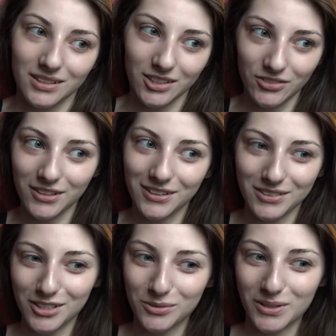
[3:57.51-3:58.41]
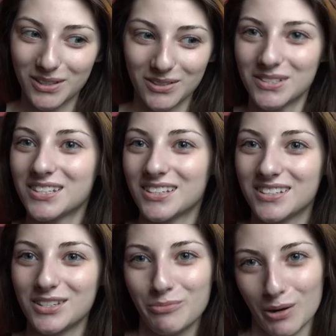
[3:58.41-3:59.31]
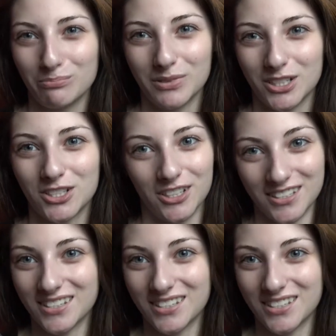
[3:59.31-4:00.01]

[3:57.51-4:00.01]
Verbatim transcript: if you don't know what Ghost is, you probably should